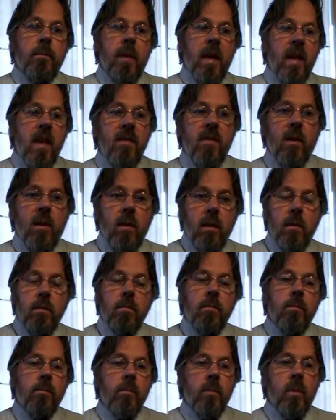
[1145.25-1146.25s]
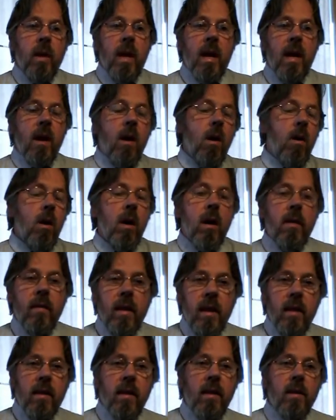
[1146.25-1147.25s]
evil, and a whole lot of
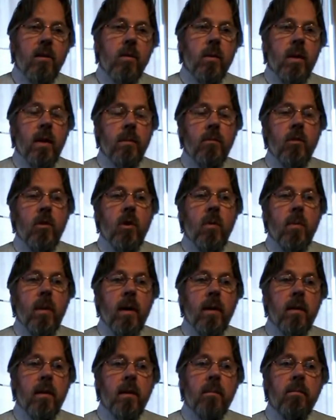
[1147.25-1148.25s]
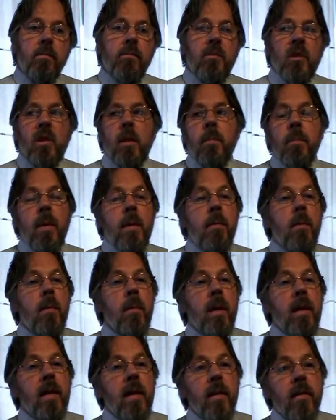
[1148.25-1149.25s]
other things will come to your mind. Some people
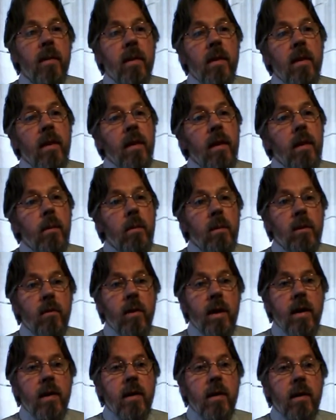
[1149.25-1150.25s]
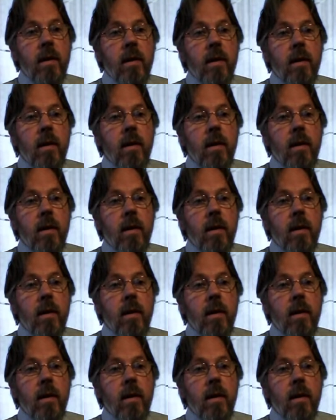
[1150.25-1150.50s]
might even think he was great.